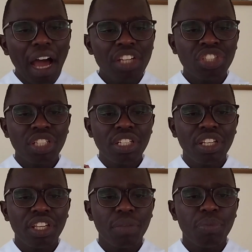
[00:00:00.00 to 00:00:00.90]
Ancient
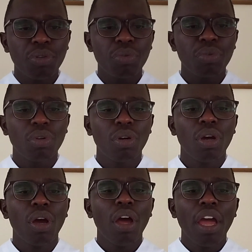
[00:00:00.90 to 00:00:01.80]
Hebrew
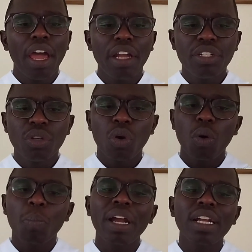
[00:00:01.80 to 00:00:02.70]
had no
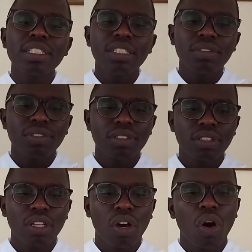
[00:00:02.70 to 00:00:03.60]

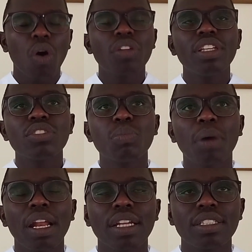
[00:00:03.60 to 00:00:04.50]
comparatives or the
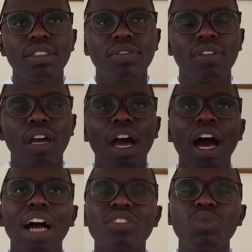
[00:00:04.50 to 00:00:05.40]
superlative
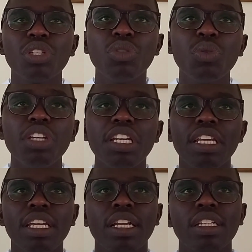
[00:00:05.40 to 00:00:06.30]
as we do in
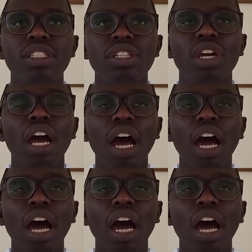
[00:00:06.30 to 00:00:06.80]
English,